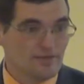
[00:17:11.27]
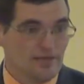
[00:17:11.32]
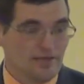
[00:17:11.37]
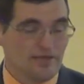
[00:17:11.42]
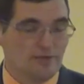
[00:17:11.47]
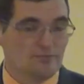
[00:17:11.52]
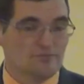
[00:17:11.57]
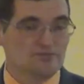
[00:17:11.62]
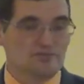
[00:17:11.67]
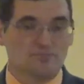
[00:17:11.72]

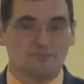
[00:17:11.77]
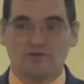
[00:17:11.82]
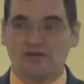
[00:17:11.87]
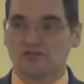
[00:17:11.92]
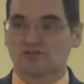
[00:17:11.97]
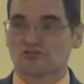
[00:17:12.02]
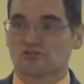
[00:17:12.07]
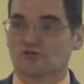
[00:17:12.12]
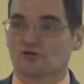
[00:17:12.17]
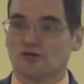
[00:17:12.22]
It was a
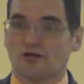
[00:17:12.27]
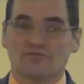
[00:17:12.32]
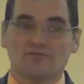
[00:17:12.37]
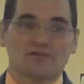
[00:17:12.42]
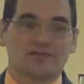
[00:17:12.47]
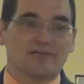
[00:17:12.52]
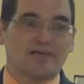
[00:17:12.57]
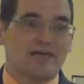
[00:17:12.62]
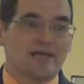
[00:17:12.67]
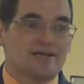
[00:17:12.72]
mixture of
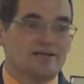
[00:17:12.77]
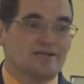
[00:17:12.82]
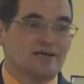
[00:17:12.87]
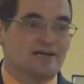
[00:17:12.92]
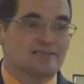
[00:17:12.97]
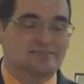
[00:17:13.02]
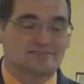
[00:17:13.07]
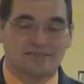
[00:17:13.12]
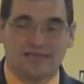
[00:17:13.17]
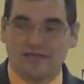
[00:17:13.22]
the
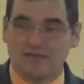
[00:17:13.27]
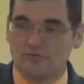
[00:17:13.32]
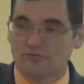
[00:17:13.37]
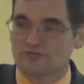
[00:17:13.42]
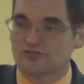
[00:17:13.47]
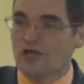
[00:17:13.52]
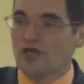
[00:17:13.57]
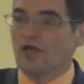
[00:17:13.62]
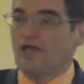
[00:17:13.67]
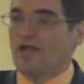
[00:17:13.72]
Canaanites'
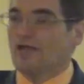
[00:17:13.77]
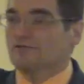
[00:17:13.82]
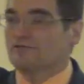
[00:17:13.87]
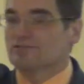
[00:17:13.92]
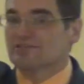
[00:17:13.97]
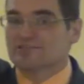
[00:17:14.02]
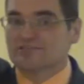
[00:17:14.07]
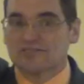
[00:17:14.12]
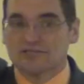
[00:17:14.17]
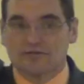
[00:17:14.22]
language and
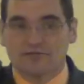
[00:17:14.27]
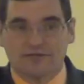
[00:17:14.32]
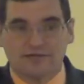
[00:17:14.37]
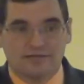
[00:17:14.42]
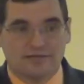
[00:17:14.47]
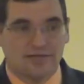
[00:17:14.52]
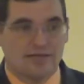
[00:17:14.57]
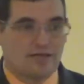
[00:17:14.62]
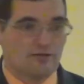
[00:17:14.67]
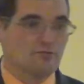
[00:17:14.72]
the
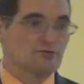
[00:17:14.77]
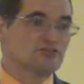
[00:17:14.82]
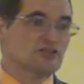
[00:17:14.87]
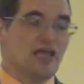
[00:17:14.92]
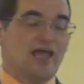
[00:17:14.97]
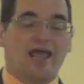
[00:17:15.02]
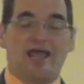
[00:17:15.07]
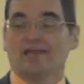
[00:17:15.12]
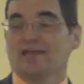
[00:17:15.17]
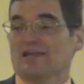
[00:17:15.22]
Syrian language,
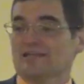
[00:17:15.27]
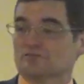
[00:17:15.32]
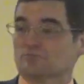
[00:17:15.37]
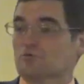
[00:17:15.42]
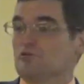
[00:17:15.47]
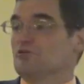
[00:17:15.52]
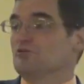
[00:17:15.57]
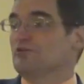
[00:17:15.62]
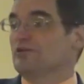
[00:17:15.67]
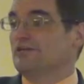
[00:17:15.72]
and that's
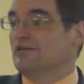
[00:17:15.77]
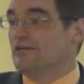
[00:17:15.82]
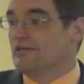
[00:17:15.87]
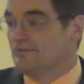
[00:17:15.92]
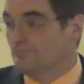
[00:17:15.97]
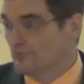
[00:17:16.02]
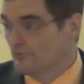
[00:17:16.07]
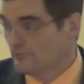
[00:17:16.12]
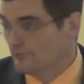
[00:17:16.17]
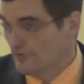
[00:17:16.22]
where you get
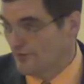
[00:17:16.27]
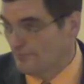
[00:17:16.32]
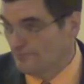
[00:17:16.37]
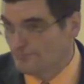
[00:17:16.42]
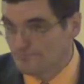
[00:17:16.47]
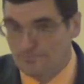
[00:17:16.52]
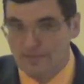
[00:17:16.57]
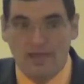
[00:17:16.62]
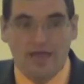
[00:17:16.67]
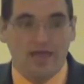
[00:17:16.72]
Hebrew from.
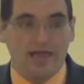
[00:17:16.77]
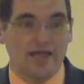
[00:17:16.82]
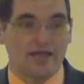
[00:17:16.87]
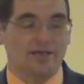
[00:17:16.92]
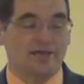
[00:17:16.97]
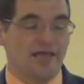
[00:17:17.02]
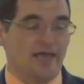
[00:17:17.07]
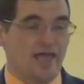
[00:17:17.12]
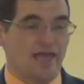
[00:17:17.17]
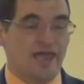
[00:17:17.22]

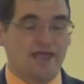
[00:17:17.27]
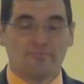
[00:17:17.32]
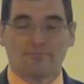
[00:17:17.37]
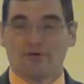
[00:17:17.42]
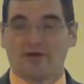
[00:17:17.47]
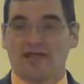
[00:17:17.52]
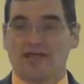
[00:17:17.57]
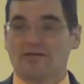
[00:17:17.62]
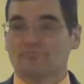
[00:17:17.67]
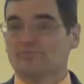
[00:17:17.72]
And
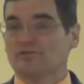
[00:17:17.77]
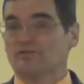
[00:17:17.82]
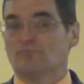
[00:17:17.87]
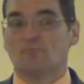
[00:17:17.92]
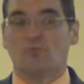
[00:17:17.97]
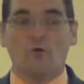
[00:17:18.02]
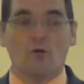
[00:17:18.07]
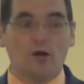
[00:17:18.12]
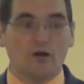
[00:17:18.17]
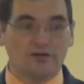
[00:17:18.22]
Abraham
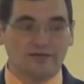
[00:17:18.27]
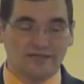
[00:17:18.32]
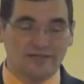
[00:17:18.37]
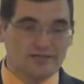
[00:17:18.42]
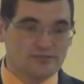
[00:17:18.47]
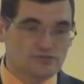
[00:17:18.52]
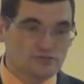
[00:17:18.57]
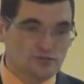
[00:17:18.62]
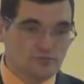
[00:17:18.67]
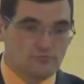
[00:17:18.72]
didn't walk
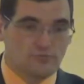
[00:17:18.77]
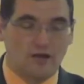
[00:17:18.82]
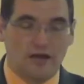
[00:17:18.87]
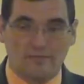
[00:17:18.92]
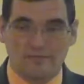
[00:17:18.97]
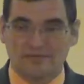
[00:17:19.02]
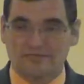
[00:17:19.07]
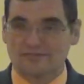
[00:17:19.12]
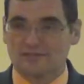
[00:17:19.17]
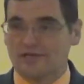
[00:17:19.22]
into the
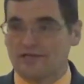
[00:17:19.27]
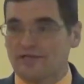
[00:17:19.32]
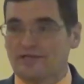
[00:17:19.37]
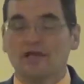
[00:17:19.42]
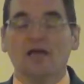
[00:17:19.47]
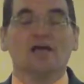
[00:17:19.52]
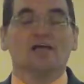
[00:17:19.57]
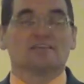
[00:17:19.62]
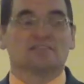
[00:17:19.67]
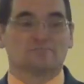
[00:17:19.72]
promised
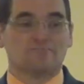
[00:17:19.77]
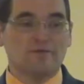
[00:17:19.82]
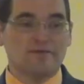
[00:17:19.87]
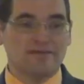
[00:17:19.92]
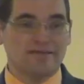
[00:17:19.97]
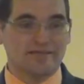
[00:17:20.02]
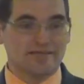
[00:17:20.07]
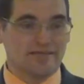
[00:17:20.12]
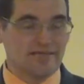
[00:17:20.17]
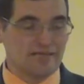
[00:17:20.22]
land
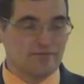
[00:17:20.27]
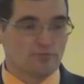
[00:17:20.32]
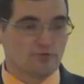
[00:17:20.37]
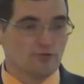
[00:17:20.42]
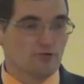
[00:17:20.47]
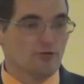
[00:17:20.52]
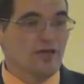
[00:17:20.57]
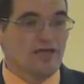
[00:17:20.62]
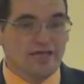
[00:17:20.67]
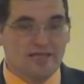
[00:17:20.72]
speaking
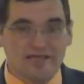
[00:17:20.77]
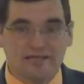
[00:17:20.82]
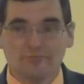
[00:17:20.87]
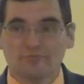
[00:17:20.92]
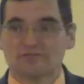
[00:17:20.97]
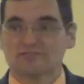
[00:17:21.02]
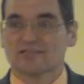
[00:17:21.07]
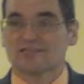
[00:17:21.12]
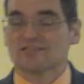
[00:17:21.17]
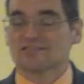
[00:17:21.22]
Hebrew. He
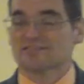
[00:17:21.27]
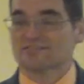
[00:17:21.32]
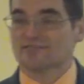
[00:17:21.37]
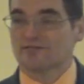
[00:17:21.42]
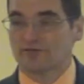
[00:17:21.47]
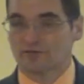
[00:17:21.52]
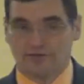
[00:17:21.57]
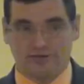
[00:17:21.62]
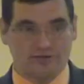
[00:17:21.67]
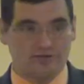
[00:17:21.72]
was a
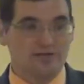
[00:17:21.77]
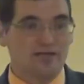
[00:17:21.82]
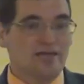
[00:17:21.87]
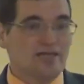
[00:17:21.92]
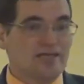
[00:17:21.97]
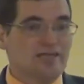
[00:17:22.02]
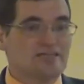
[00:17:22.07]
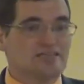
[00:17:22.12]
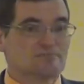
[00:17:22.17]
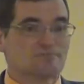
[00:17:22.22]
Syrian.
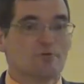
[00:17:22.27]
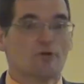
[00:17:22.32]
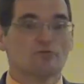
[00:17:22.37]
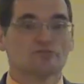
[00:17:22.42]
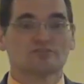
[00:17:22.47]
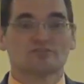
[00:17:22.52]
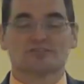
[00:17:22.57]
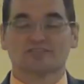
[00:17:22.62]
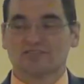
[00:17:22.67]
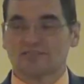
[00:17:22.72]
He
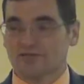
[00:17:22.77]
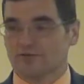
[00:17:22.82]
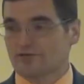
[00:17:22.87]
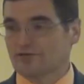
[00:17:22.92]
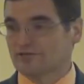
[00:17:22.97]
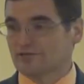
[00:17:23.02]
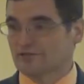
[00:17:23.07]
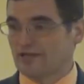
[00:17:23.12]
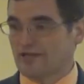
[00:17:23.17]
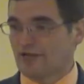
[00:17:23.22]
spoke the
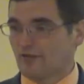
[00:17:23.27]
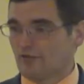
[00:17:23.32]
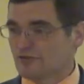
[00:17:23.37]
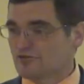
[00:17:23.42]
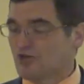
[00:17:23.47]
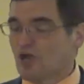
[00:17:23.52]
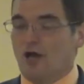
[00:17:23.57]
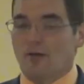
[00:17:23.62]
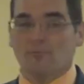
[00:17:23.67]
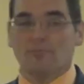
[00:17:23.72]
Syrian
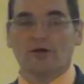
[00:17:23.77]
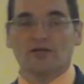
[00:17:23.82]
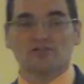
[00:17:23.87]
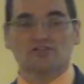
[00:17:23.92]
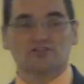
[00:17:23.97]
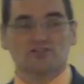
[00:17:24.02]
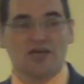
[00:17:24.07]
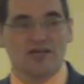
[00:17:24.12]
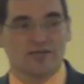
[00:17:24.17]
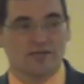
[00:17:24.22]
language. But
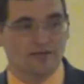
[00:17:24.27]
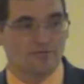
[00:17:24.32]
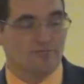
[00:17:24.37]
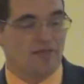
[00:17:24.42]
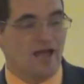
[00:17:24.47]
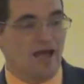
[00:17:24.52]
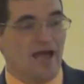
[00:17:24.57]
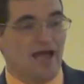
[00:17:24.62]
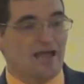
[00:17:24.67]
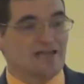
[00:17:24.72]
Jacob,
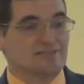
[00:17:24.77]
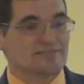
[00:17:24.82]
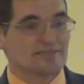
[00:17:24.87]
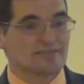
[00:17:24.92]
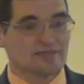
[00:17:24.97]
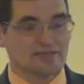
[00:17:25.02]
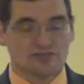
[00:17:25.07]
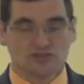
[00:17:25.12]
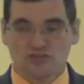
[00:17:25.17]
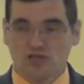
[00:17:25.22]

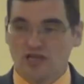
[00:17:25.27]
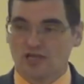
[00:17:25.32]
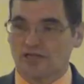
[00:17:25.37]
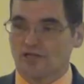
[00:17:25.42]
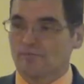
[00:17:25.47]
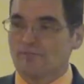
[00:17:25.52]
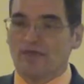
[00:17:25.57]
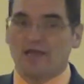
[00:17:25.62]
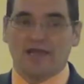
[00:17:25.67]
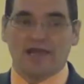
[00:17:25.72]
Isaac and
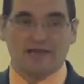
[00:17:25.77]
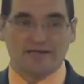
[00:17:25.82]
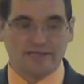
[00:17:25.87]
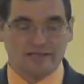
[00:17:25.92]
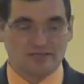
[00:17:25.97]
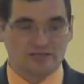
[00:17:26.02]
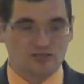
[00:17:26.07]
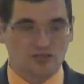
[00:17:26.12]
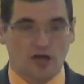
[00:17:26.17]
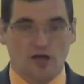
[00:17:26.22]
Jacob and
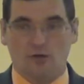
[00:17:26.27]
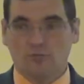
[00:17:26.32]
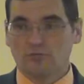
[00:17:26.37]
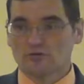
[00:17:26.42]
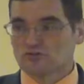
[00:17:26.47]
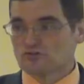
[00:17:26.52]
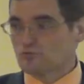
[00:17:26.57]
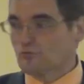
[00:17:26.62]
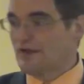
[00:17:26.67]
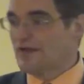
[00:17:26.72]
Esau
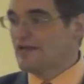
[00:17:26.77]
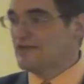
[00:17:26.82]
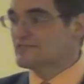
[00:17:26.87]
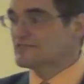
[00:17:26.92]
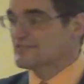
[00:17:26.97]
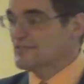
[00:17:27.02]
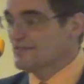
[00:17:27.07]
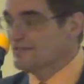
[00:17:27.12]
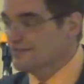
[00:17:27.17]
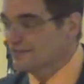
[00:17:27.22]
was
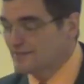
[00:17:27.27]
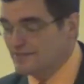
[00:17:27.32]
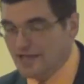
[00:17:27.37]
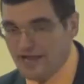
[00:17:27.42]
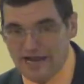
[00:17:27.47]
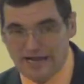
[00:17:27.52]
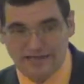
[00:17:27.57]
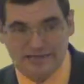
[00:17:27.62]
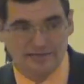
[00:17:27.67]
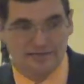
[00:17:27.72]
raised in the
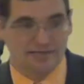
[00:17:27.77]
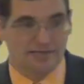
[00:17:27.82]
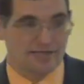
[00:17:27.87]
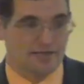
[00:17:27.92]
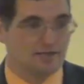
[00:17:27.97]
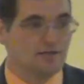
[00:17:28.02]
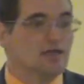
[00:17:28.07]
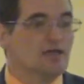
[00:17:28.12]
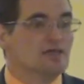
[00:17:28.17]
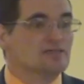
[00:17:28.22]
Canaan
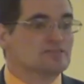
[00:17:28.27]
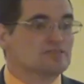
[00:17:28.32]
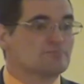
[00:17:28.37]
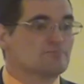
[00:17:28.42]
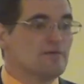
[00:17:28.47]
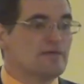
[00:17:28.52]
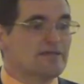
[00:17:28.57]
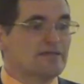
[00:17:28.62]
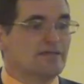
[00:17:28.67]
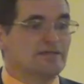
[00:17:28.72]
land
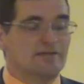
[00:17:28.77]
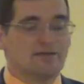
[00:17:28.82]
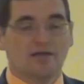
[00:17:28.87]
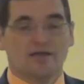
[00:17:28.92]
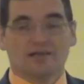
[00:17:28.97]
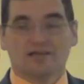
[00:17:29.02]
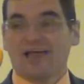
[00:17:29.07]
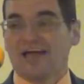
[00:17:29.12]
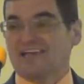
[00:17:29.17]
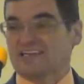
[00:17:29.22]
speaking
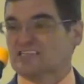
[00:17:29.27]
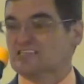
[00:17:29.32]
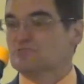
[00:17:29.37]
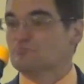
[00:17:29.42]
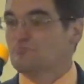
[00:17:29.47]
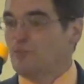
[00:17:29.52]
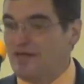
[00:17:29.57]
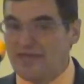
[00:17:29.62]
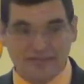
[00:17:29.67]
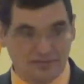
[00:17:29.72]
like
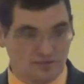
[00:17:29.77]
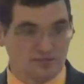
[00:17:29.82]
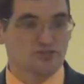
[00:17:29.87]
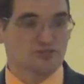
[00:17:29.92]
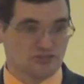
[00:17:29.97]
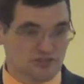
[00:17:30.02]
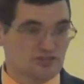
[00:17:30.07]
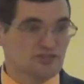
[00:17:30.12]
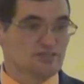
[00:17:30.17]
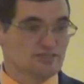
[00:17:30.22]

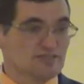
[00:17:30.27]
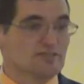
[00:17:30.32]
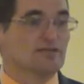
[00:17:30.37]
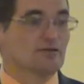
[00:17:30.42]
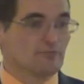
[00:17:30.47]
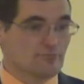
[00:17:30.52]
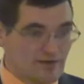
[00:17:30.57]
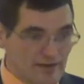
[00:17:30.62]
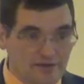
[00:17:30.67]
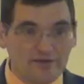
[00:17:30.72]
Spanglish is
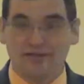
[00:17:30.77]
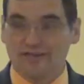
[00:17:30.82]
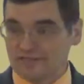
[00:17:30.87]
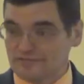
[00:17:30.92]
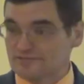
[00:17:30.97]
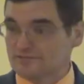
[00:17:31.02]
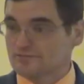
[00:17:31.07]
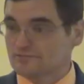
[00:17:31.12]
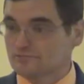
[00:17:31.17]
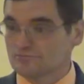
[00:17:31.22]
around
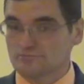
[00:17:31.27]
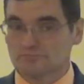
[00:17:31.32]
us.